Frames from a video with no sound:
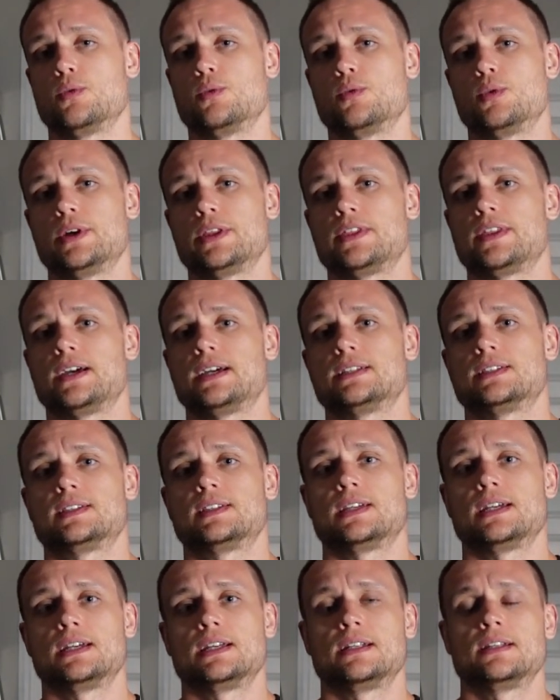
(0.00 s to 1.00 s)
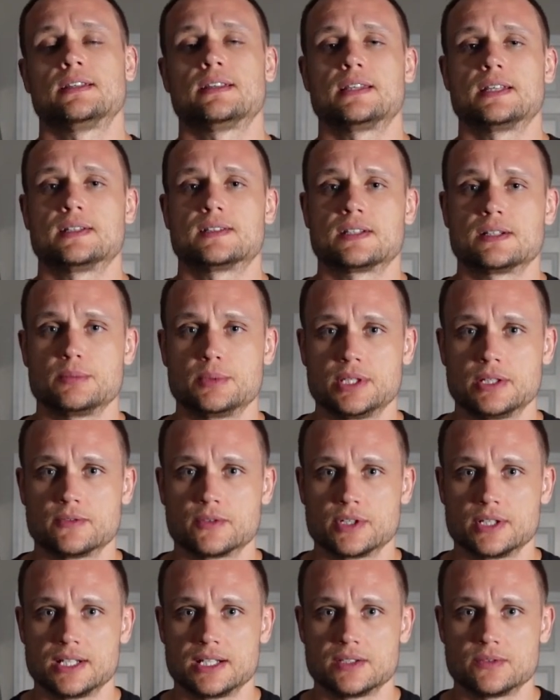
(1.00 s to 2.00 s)
With that said, that's going to be it for
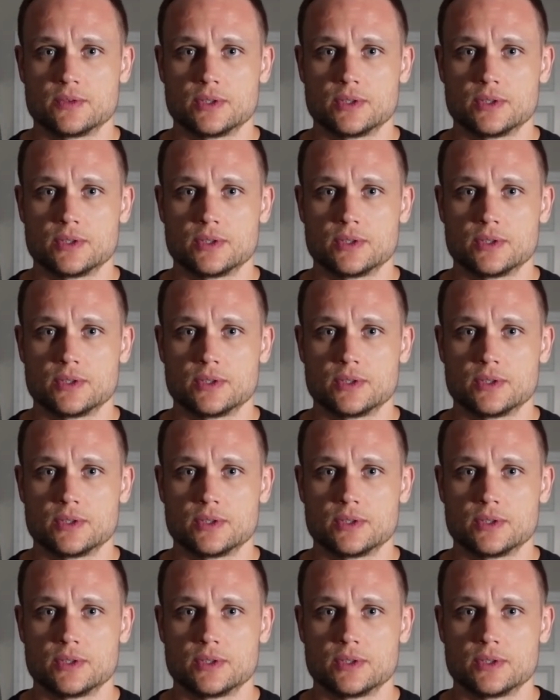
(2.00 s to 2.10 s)
today's